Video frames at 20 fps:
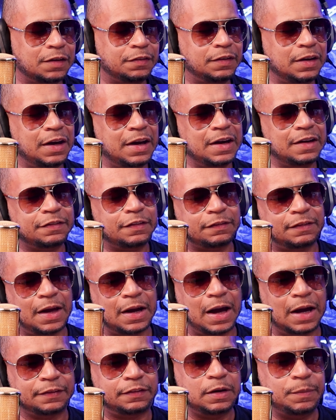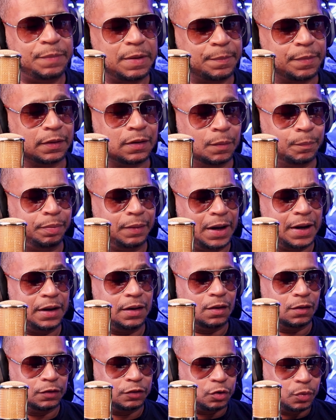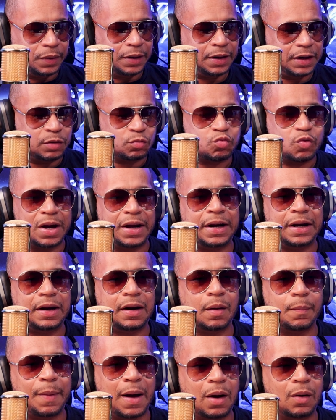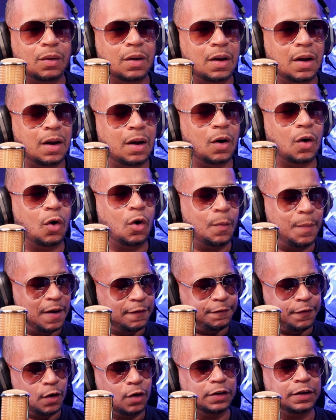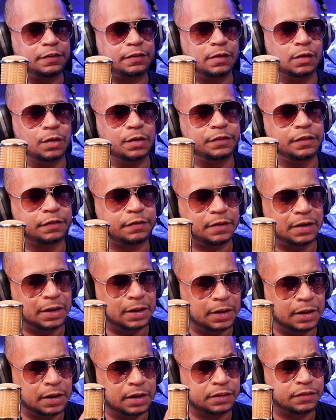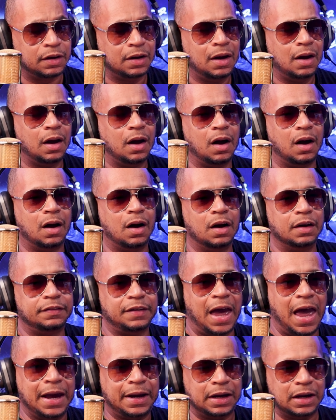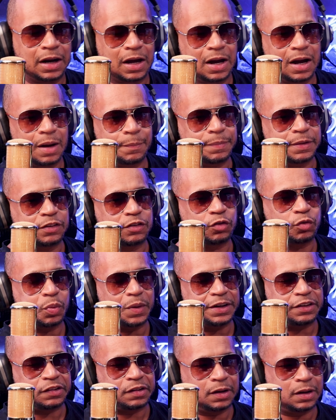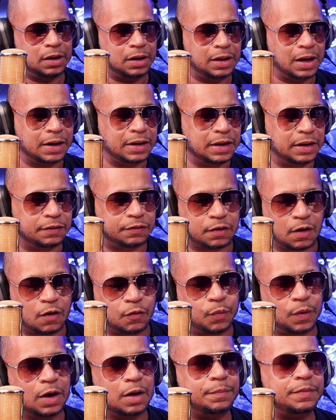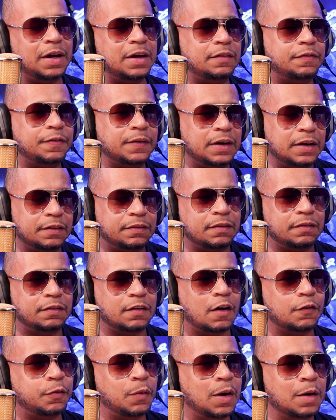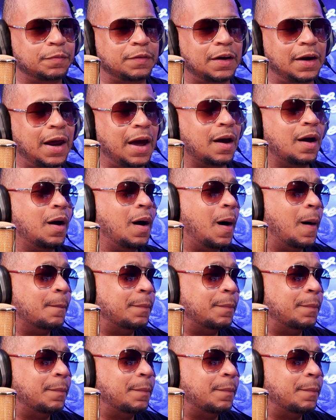See, here's the thing. I see people complain on Twitter, Reddit about, oh, my phone is slow as a sludge. Oh, it's acting up. It's twitching. I need software updates for this and software update that.